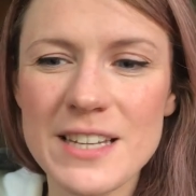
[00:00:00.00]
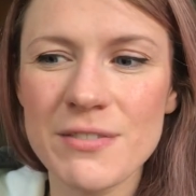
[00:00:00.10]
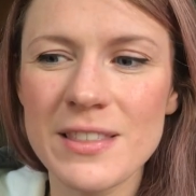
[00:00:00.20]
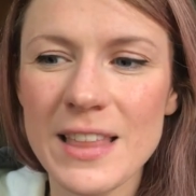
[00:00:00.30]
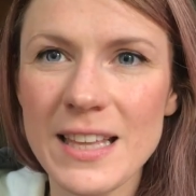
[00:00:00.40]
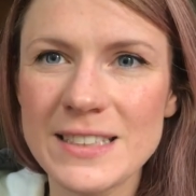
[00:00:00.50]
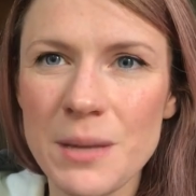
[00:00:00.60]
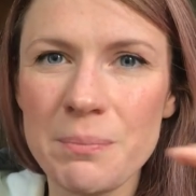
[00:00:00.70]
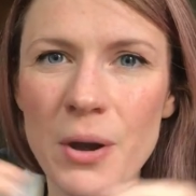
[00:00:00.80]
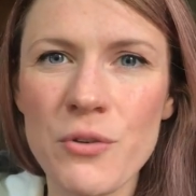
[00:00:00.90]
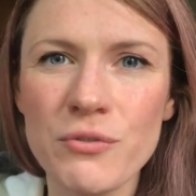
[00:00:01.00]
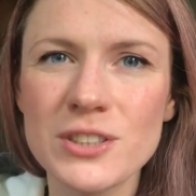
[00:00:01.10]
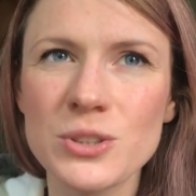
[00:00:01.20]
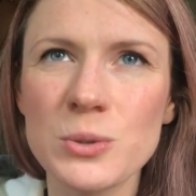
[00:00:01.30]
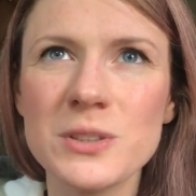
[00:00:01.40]
different things, they're both
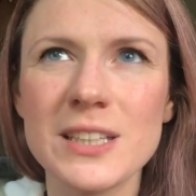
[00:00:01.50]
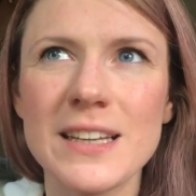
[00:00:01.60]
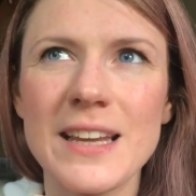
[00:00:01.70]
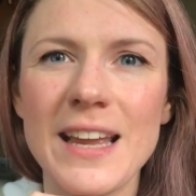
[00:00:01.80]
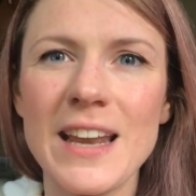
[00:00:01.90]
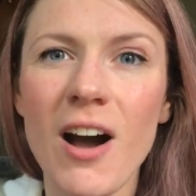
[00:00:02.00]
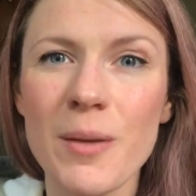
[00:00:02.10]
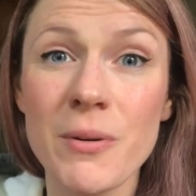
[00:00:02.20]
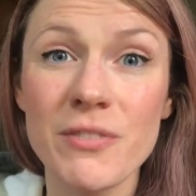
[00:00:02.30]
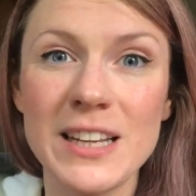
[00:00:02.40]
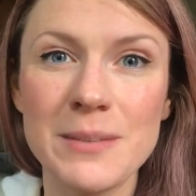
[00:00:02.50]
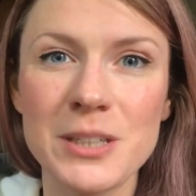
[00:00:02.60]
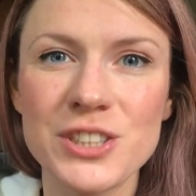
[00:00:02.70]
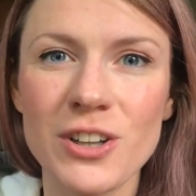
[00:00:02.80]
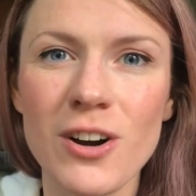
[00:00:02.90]
resulting in
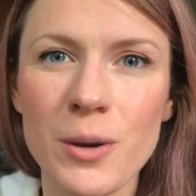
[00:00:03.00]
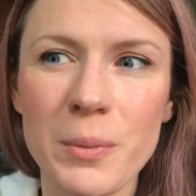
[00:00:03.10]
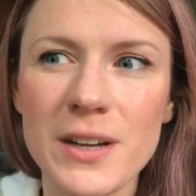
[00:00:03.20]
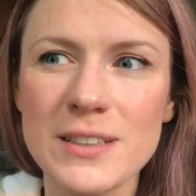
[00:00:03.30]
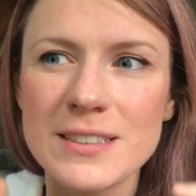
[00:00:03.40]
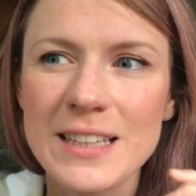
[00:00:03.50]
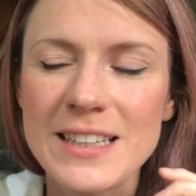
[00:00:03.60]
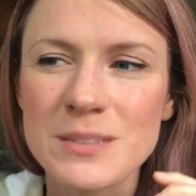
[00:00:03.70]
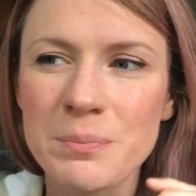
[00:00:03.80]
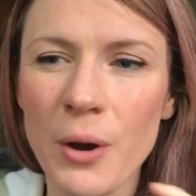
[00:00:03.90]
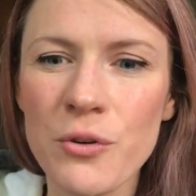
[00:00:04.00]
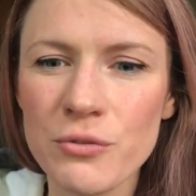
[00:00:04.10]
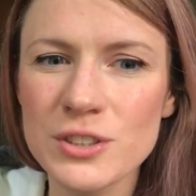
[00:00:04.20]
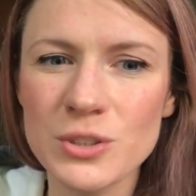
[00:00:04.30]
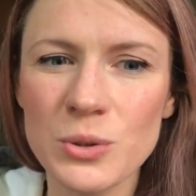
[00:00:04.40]
hypovolemic shock because it's
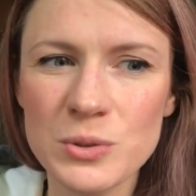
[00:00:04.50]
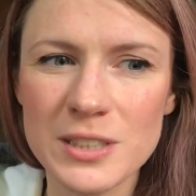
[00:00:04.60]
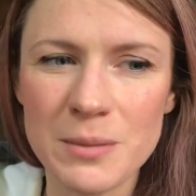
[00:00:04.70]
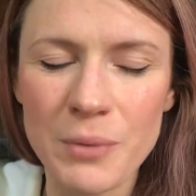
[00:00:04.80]
both resulting,